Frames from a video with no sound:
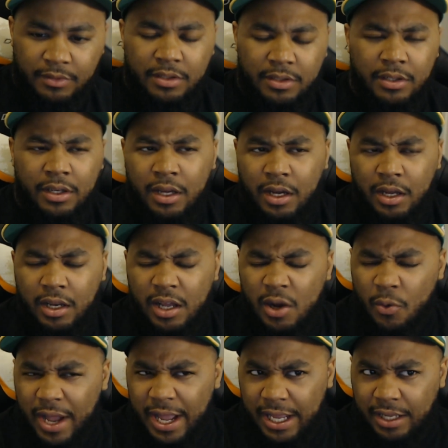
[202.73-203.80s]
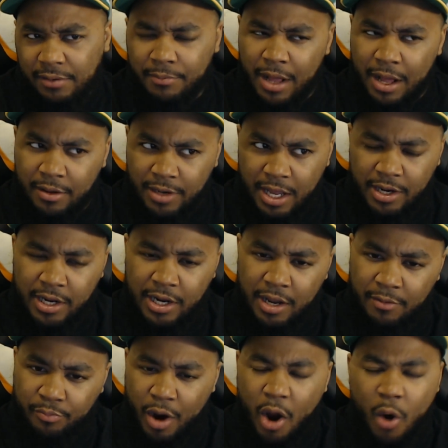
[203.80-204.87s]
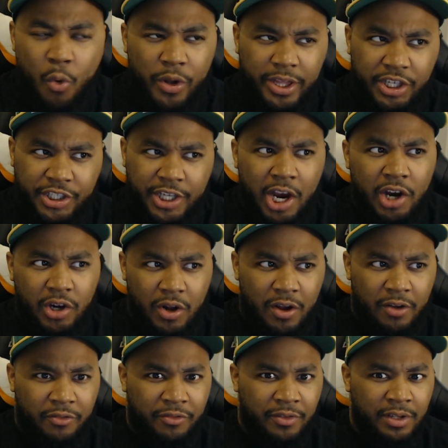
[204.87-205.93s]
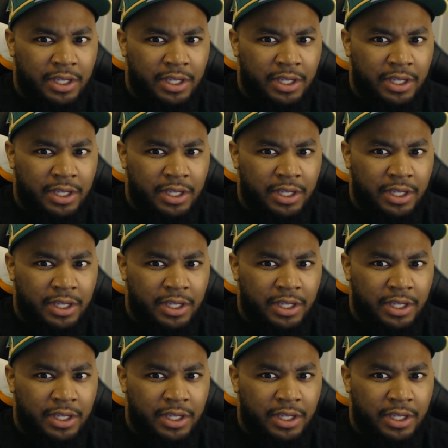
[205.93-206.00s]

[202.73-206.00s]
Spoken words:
Hold on, wait. No. Bro with the shirt off,